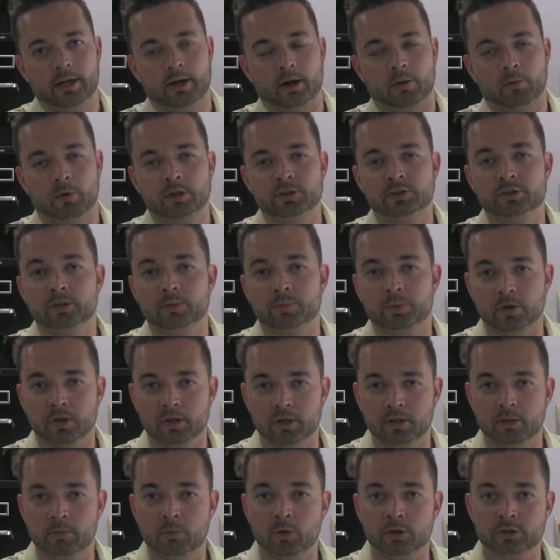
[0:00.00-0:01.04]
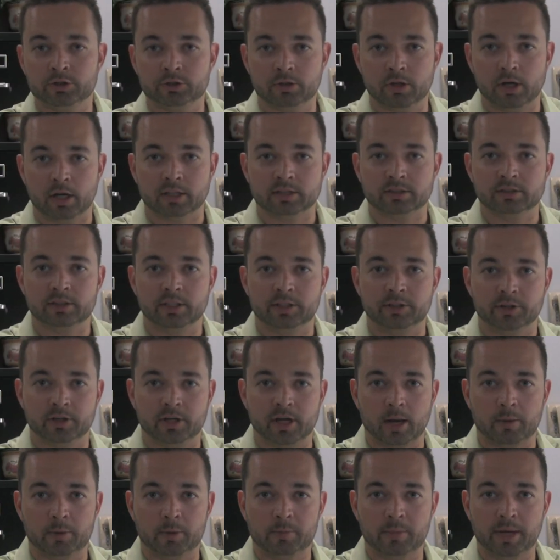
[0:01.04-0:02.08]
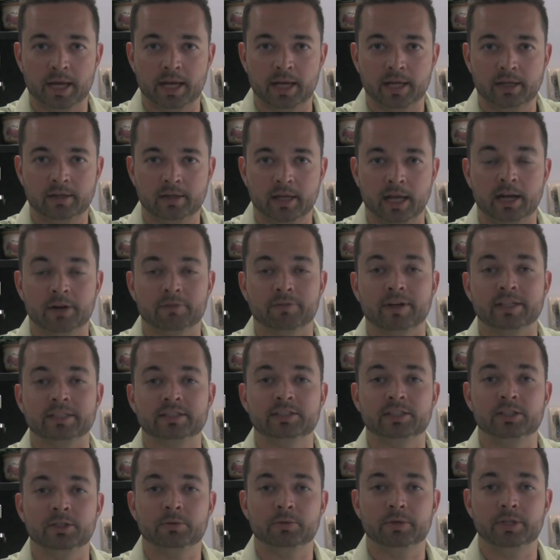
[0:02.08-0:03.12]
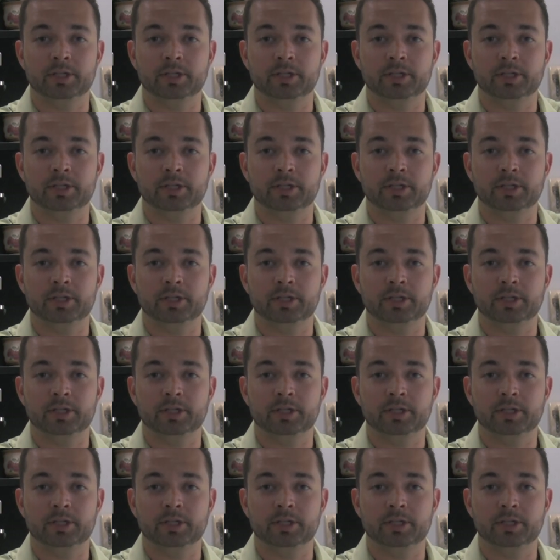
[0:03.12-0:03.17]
Now I want you to put a little more trust in your common man, and if I see you